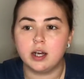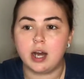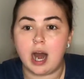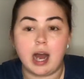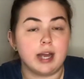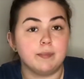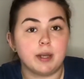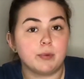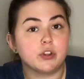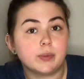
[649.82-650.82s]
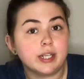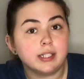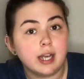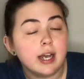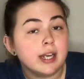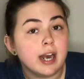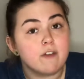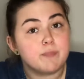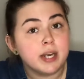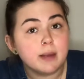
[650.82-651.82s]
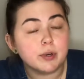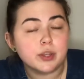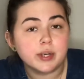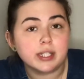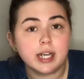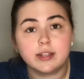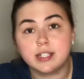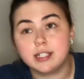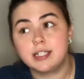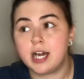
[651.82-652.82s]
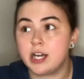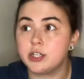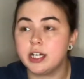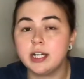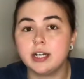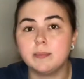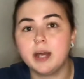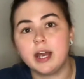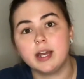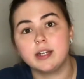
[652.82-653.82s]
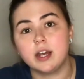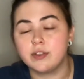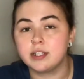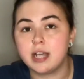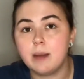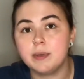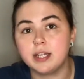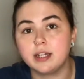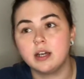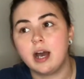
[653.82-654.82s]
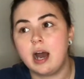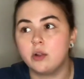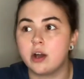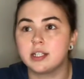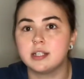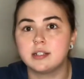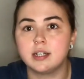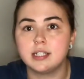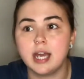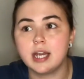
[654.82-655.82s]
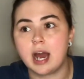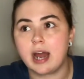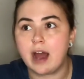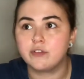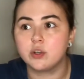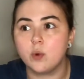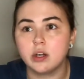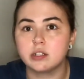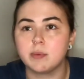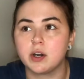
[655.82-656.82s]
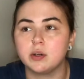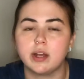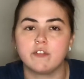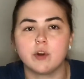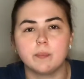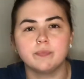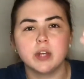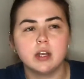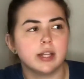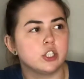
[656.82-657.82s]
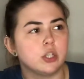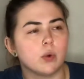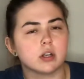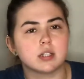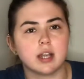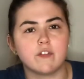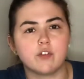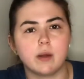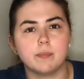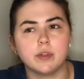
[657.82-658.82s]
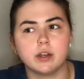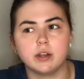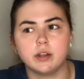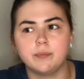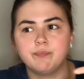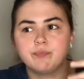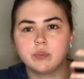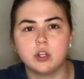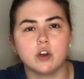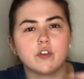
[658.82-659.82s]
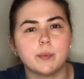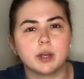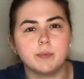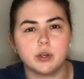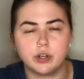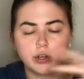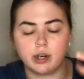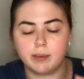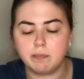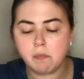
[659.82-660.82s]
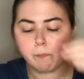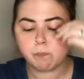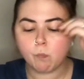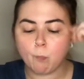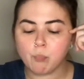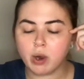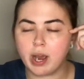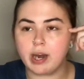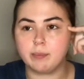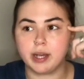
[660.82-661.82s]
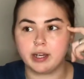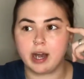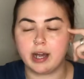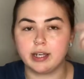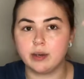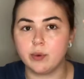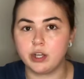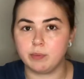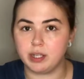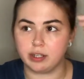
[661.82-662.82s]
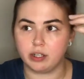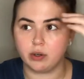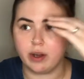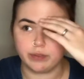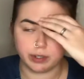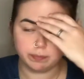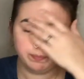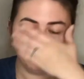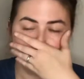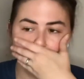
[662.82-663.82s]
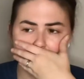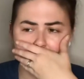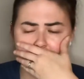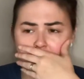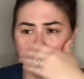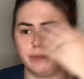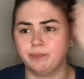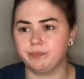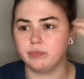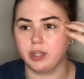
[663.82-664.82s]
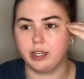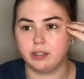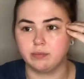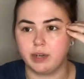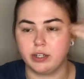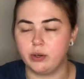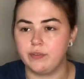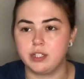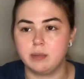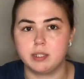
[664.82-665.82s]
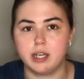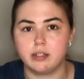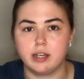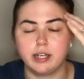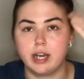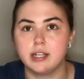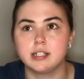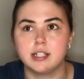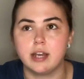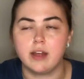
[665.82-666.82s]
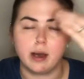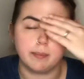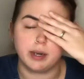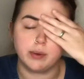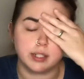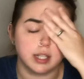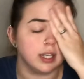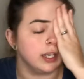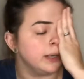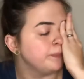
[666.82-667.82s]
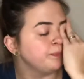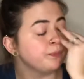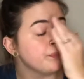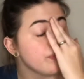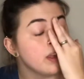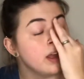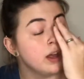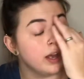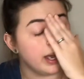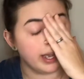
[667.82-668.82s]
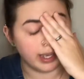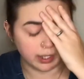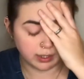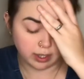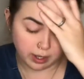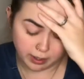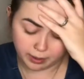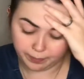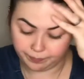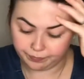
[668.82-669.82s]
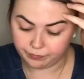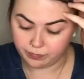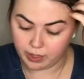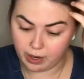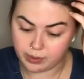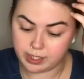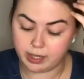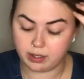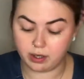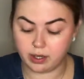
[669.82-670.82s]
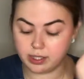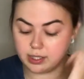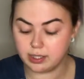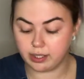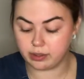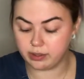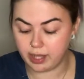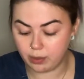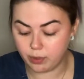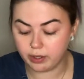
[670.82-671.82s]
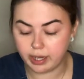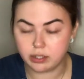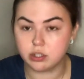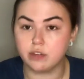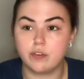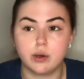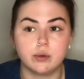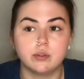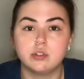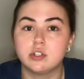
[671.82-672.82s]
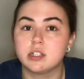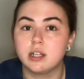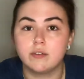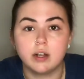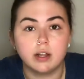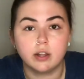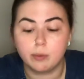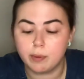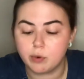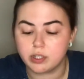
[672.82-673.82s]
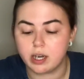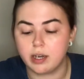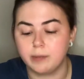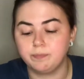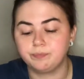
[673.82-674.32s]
I am number 3 in line, and I've been number 3 in line this entire time, and nothing's happening. How long is this gonna take? I have to work tomorrow. Like she works like from the, you know, from the computer, you know what I mean? And I'm like, get what you mean. Like, you don't have to, excuse me, like, you don't have to keep saying that. Like, I didn't say that, but I was thinking it. And I was like, honestly, like, they will answer the phone. Just give it a little bit more time.